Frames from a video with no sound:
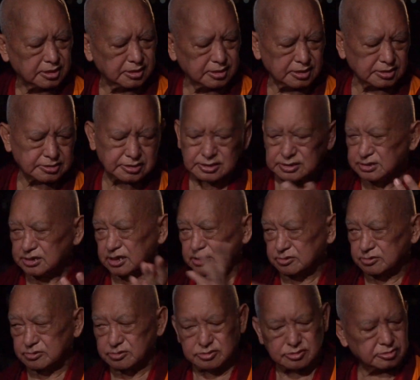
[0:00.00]
I think
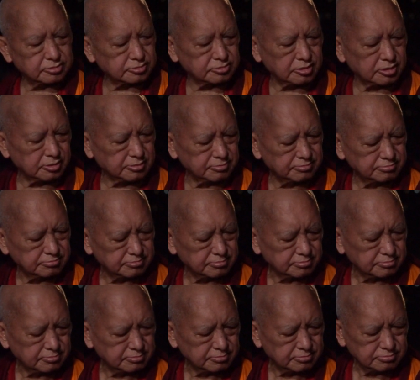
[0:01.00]
that's true.
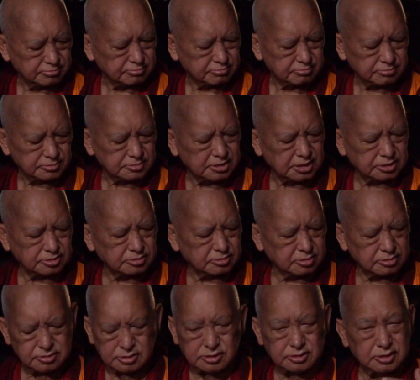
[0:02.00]
That's
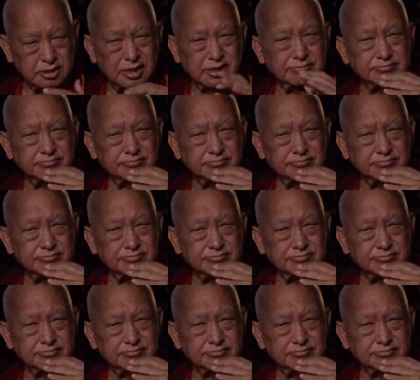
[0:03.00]
one.